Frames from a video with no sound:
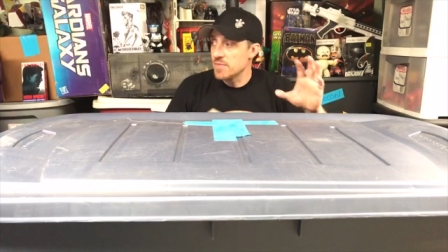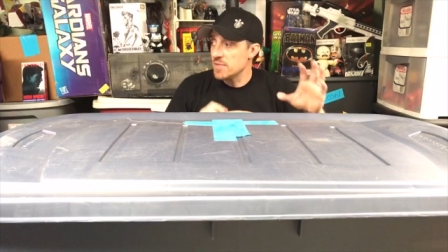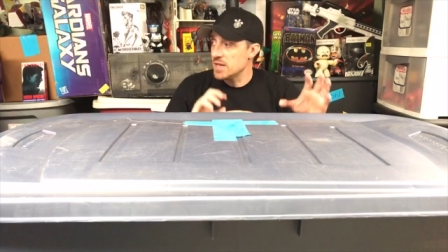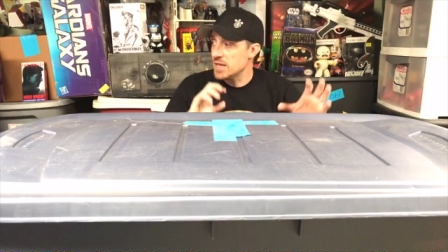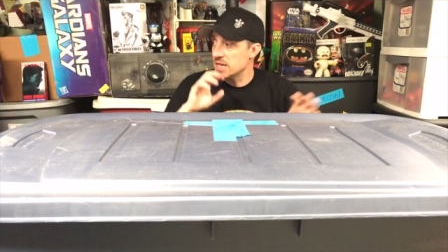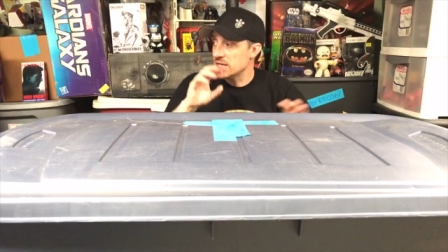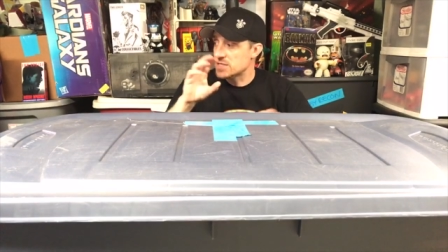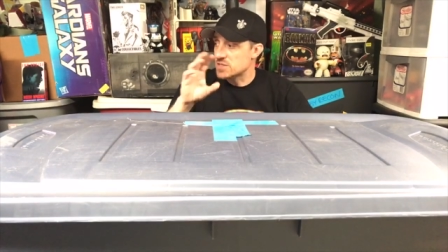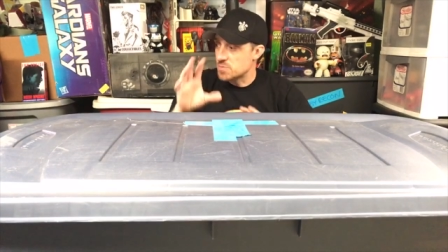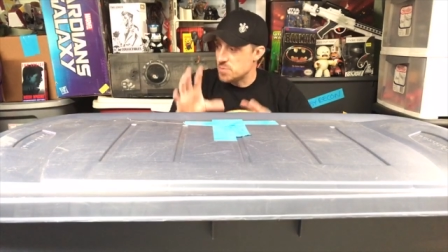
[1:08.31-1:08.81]

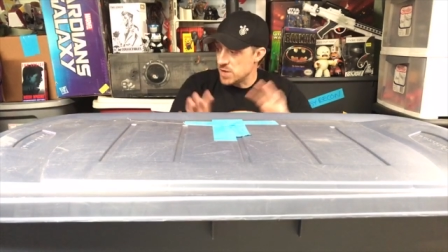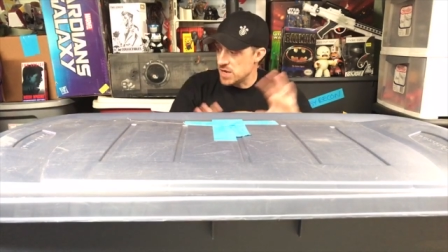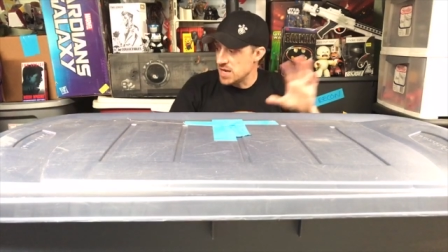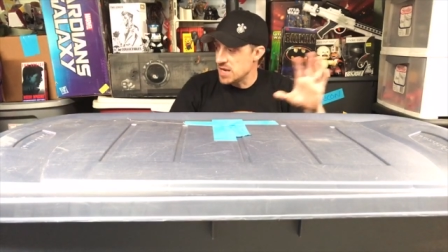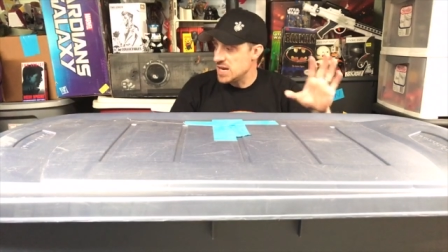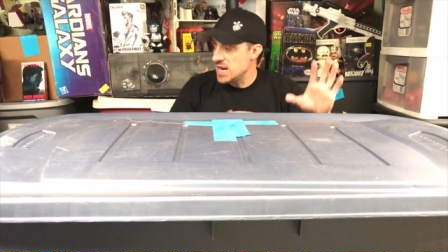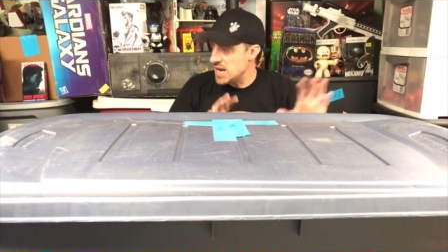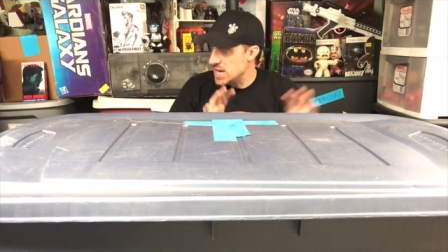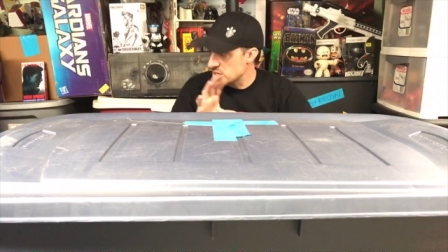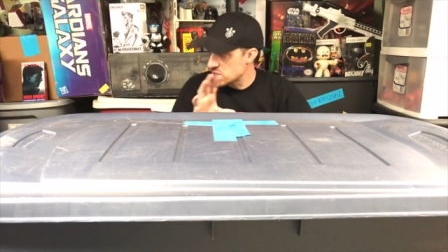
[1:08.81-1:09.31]
It's been an
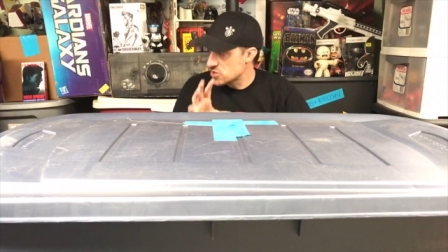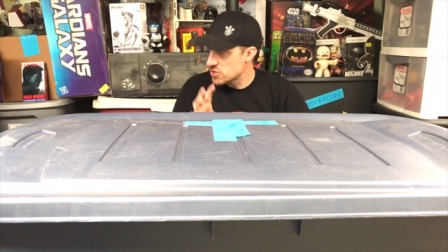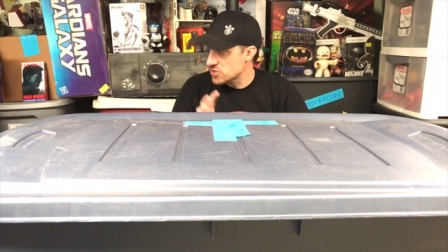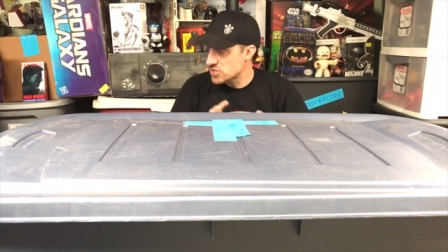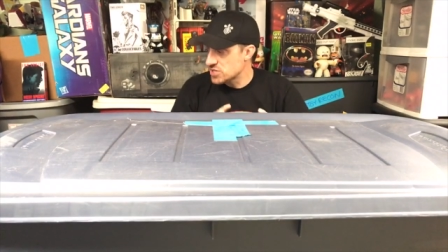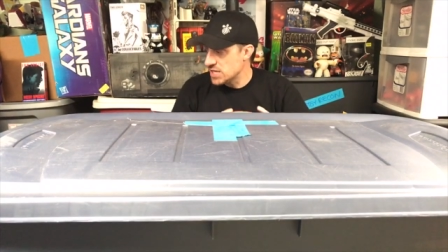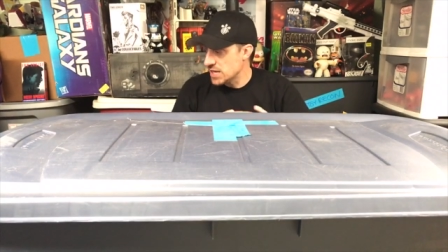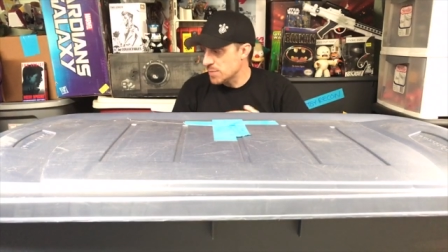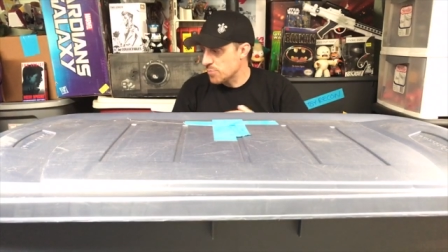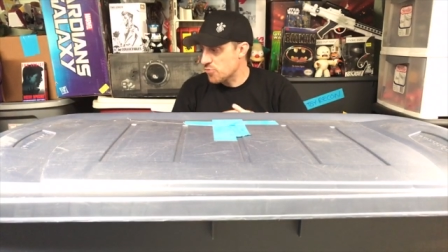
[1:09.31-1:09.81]

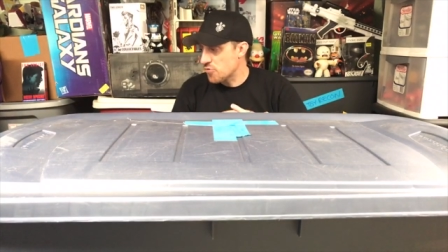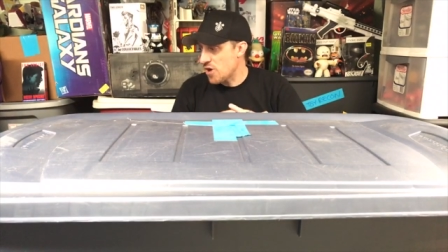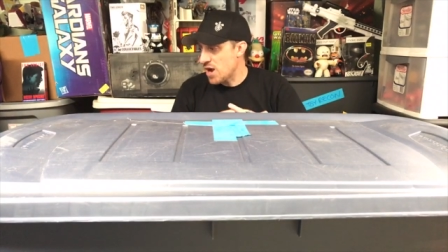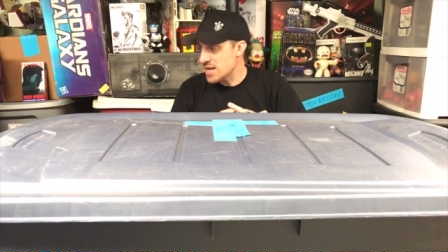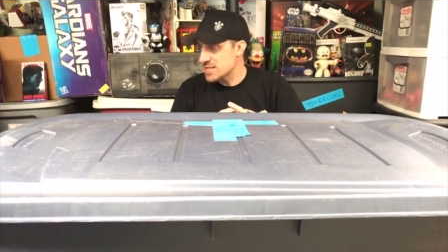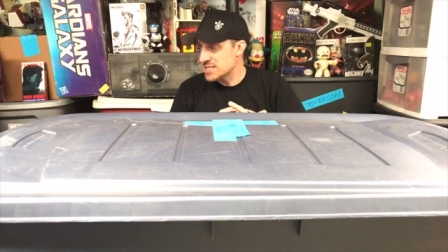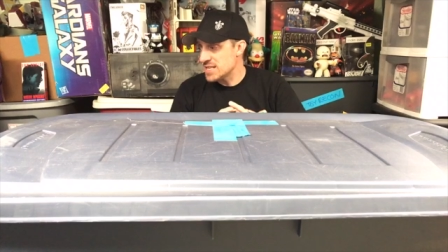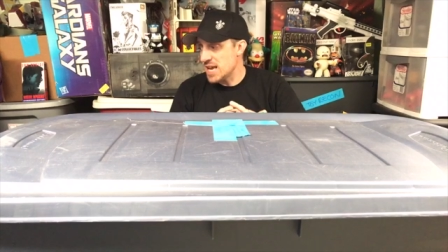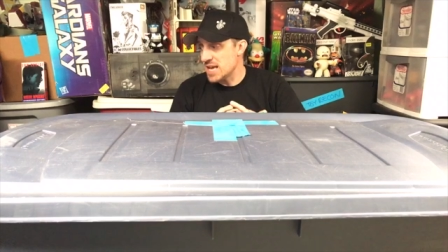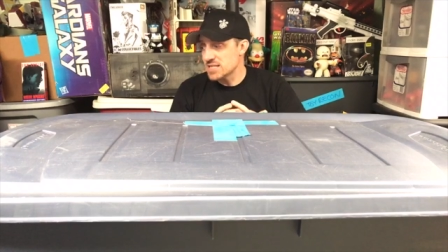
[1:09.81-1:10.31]
interesting
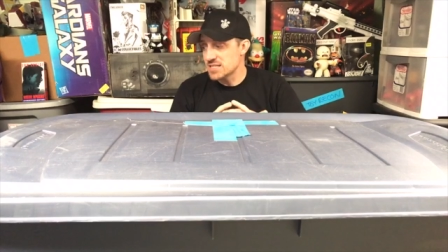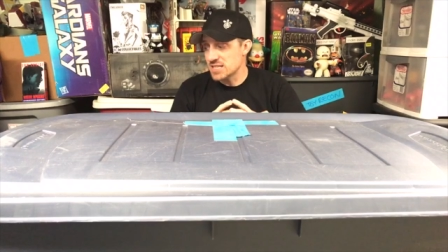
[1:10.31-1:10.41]
process.